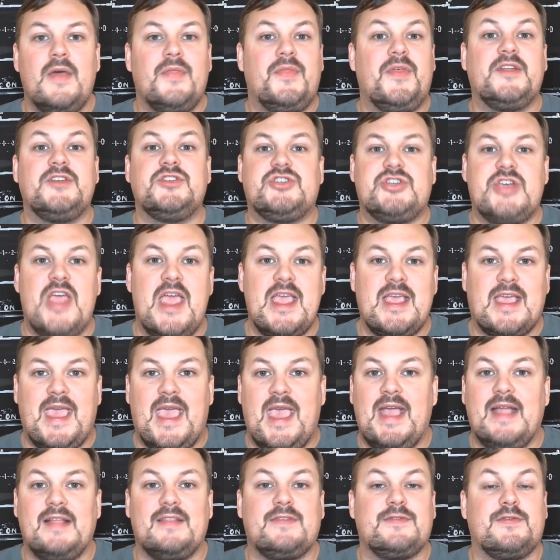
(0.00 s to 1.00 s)
than Jake
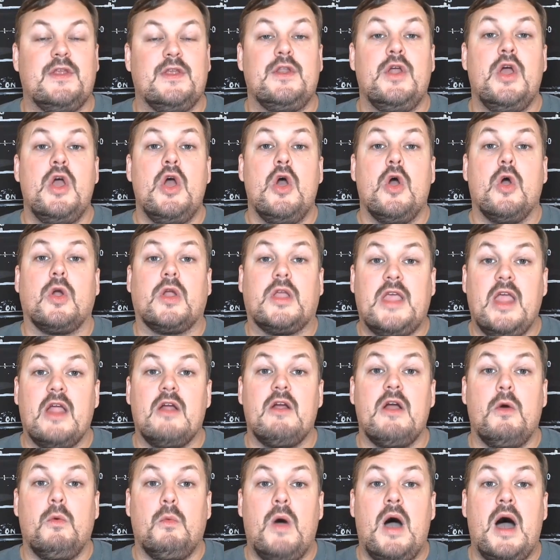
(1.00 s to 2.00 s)
Hansen or
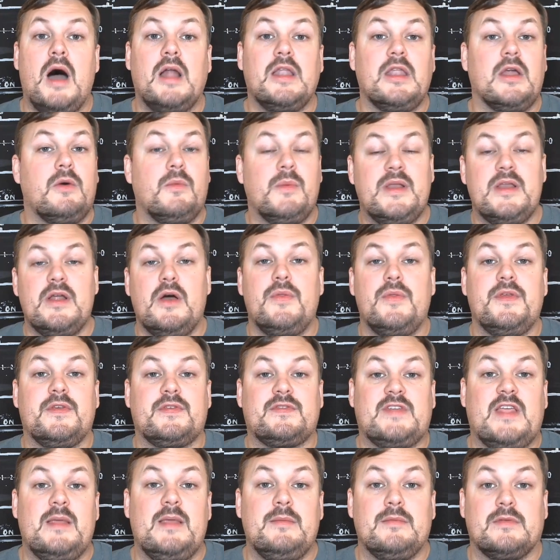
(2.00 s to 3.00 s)
Garrett Wallow. We know this
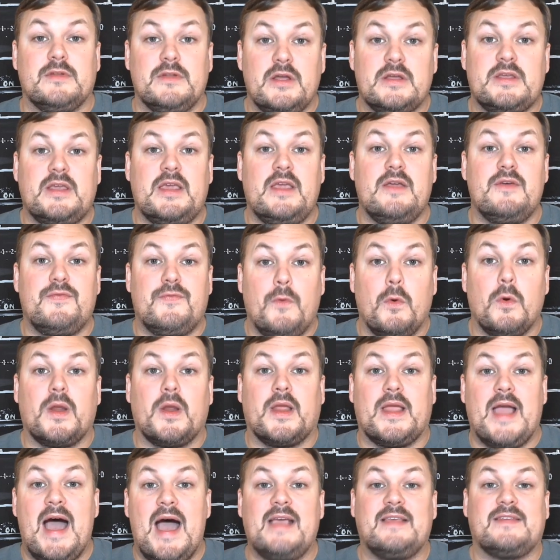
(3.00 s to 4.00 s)
team's looking for
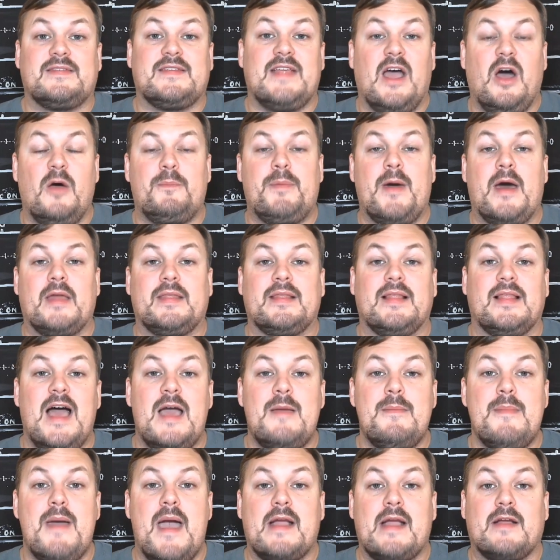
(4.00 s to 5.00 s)
guys to help out in the
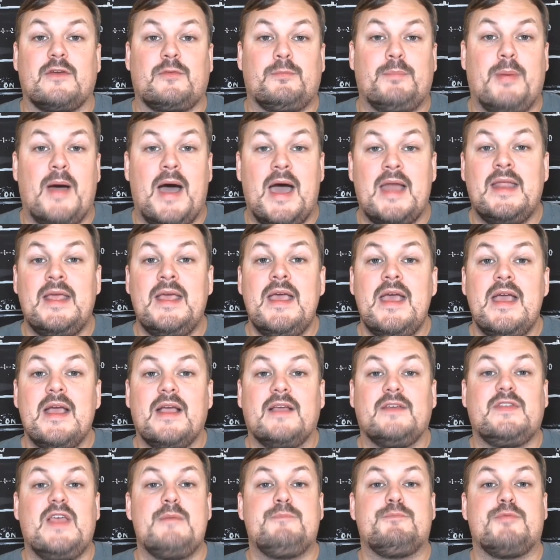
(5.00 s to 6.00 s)
linebacker spot
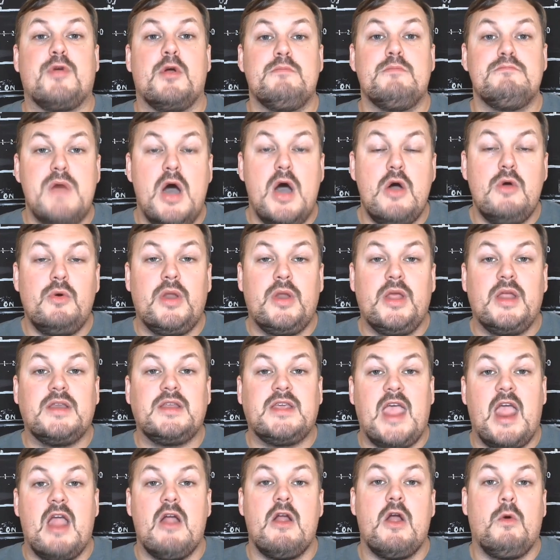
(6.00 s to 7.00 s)
because they promoted
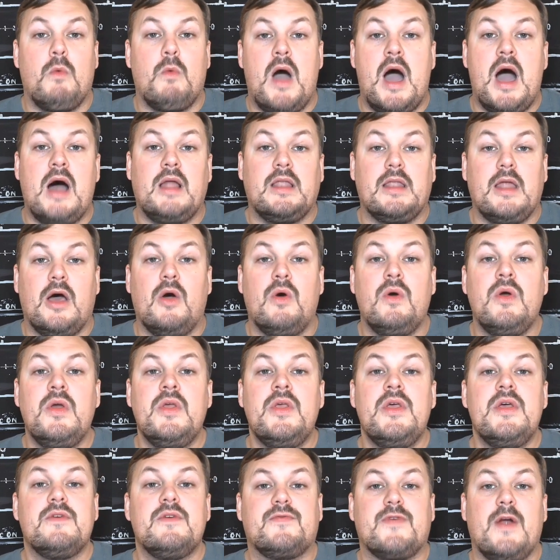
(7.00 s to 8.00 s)
Garrett Wallow
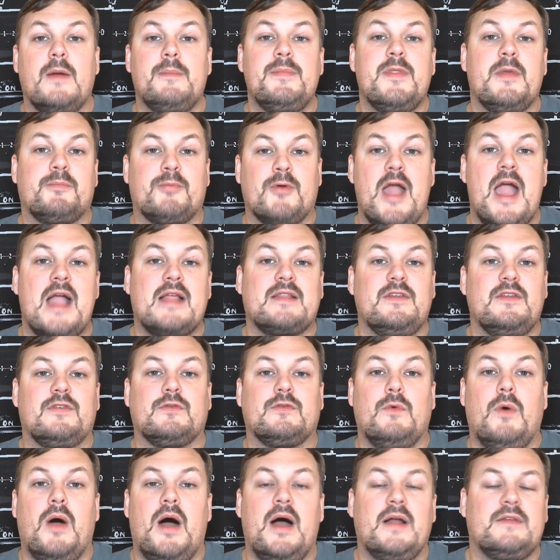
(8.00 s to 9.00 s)
from the practice
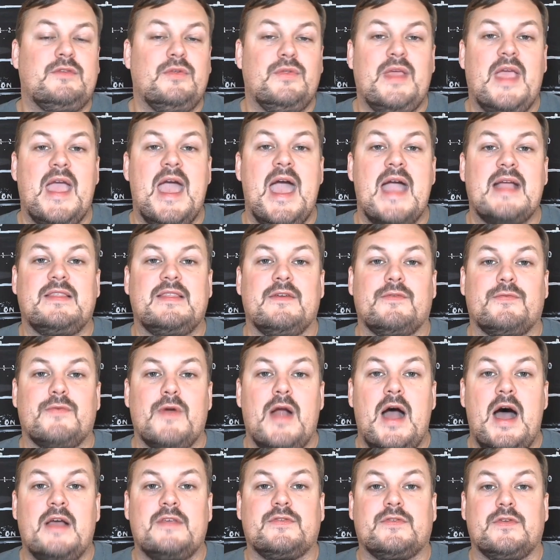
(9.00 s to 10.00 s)
squad to the active
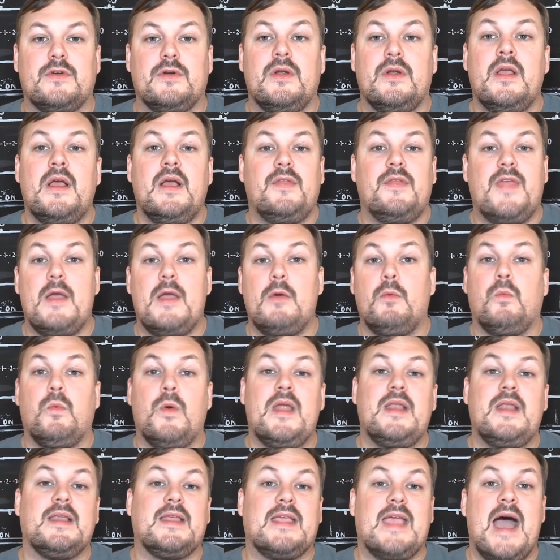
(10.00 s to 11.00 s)
roster. They
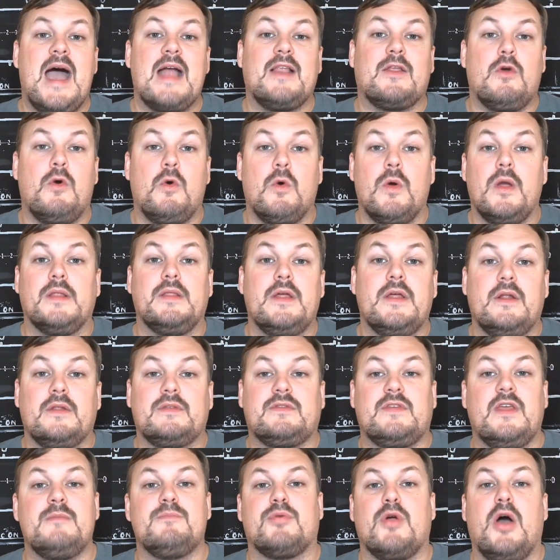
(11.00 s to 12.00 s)
went and got Corey
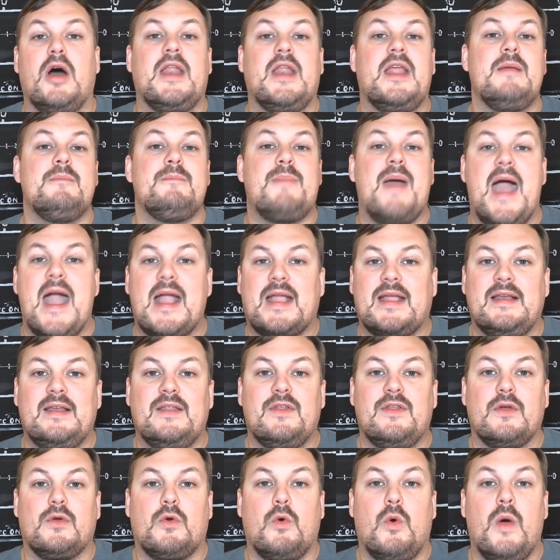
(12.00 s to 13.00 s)
Littleton, brought him back into
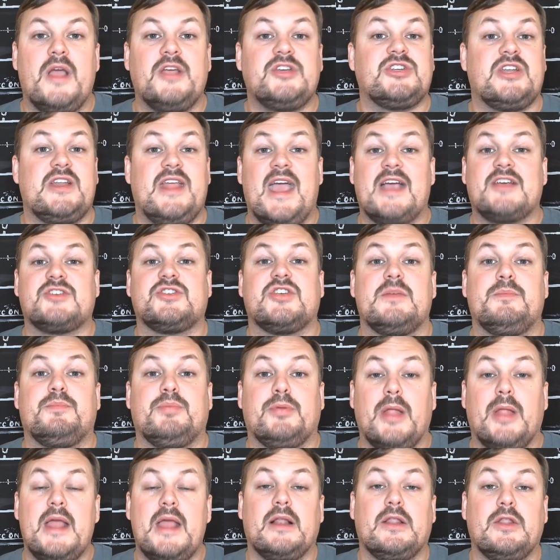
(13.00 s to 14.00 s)
the equation. He actually
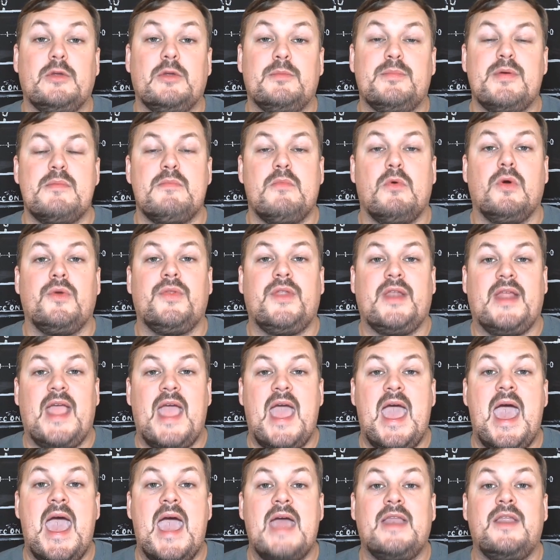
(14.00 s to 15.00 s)
played a little bit more than he
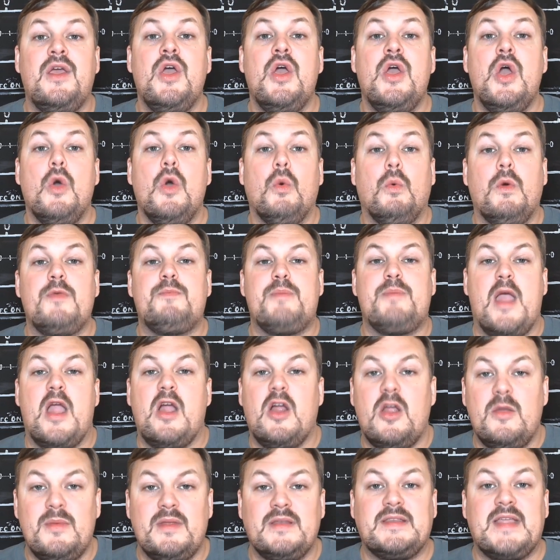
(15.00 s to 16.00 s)
had with
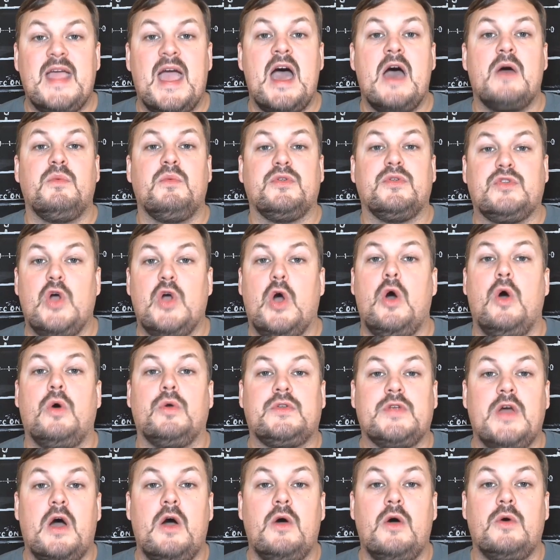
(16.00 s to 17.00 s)
Perryman down, with To'o
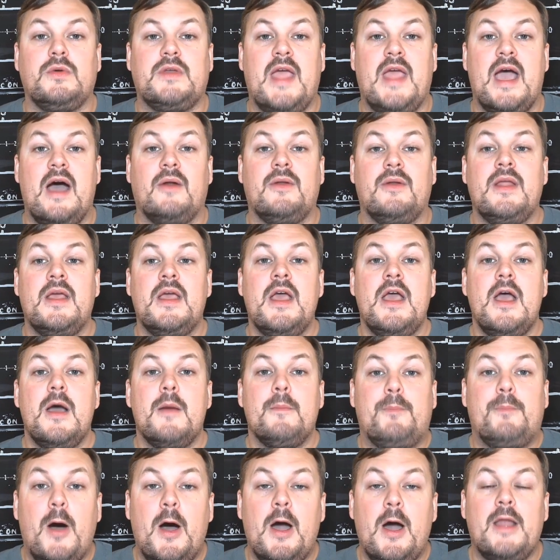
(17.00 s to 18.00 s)
To'o down.
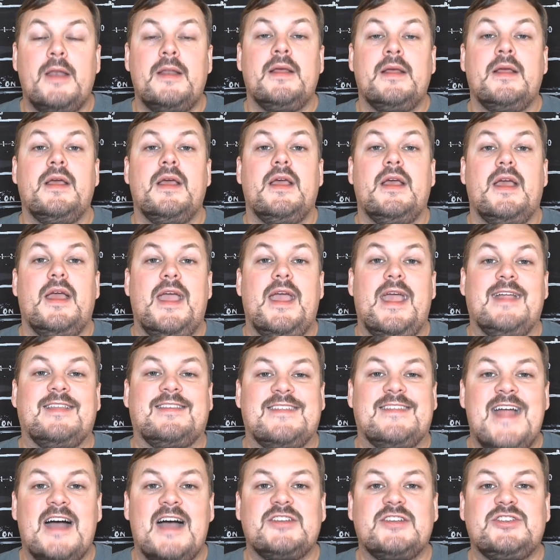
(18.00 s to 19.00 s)
But
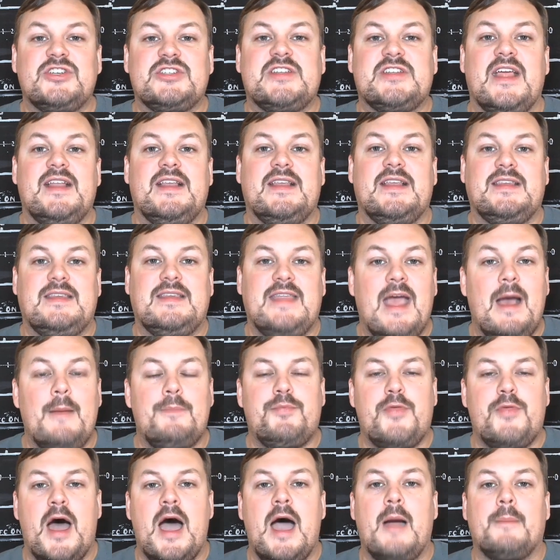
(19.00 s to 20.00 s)
it's not just a
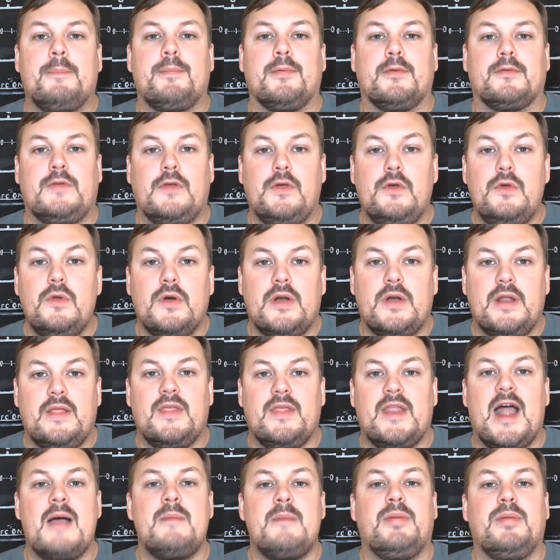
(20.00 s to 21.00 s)
depth opportunity
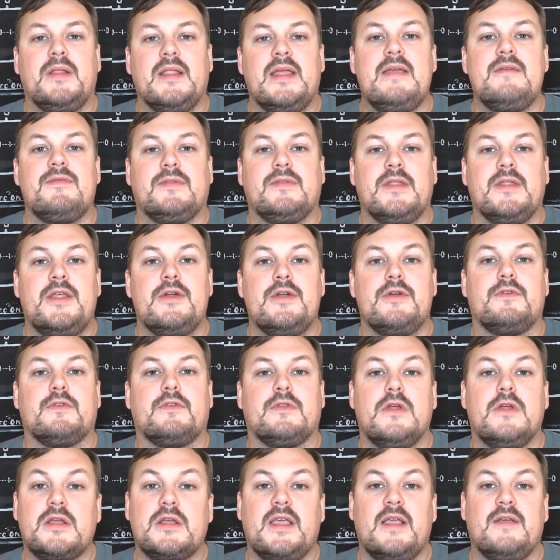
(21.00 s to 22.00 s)
that I believe
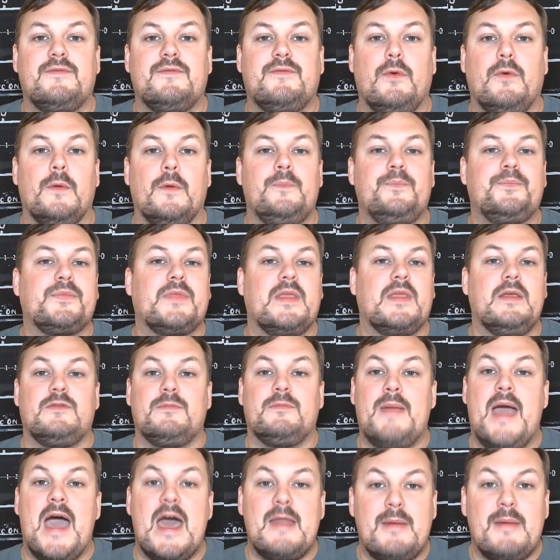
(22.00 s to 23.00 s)
Leonard's looking for. He
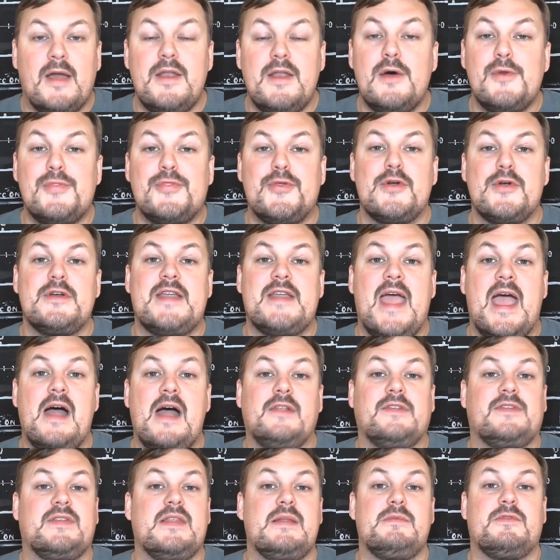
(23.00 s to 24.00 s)
was mad about no third
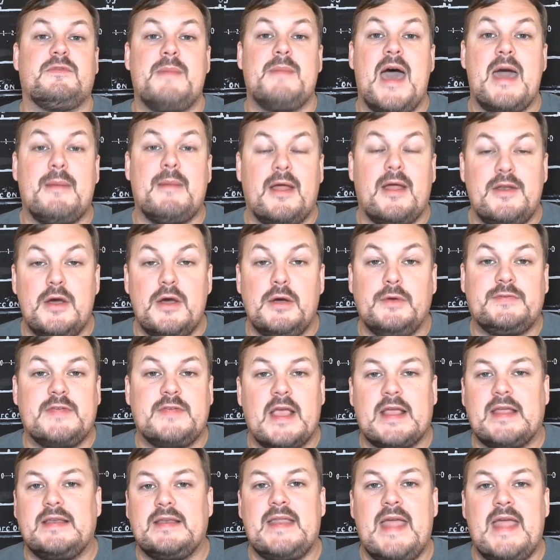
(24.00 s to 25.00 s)
downs, then he was mad about no
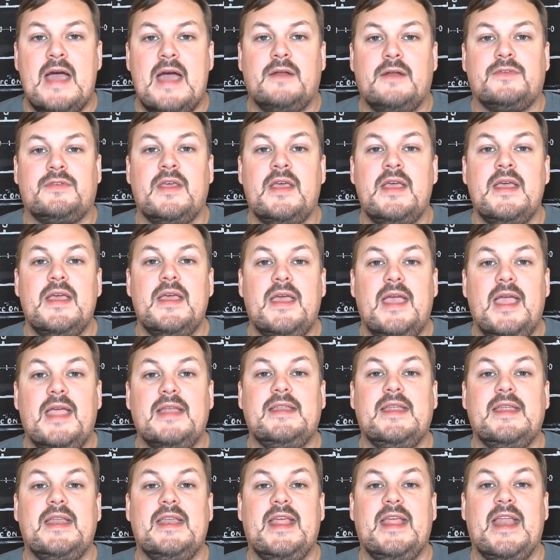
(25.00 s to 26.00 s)
second downs
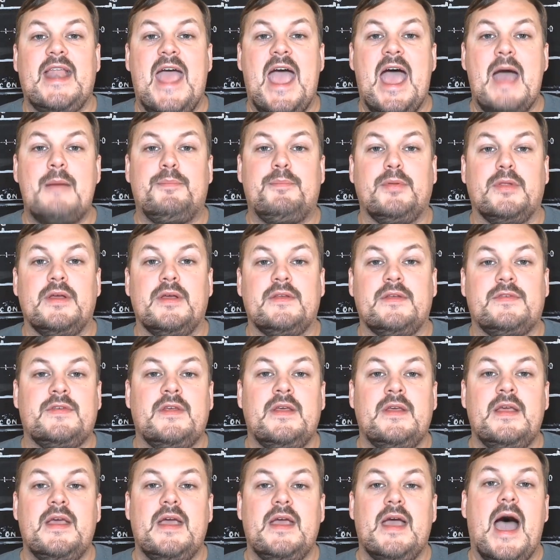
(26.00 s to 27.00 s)
in Indianapolis.
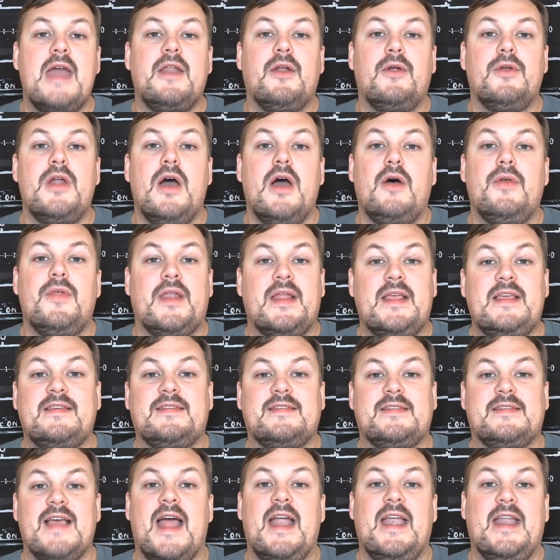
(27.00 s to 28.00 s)
I don't know that
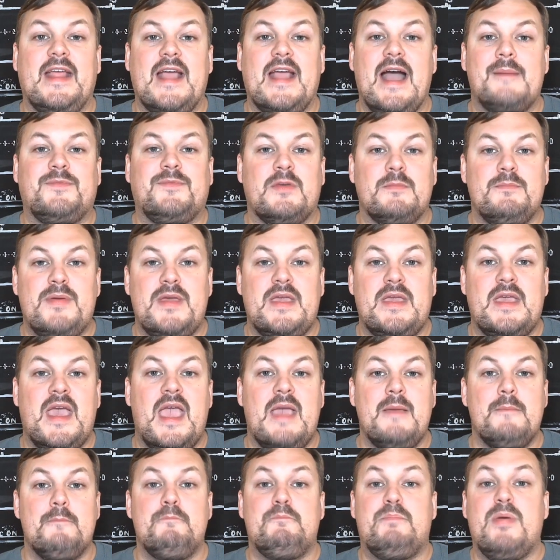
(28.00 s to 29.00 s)
he's signing up to be
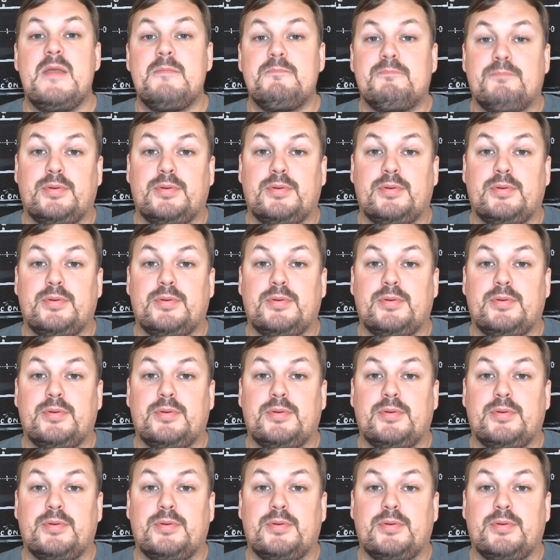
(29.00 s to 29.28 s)
a bit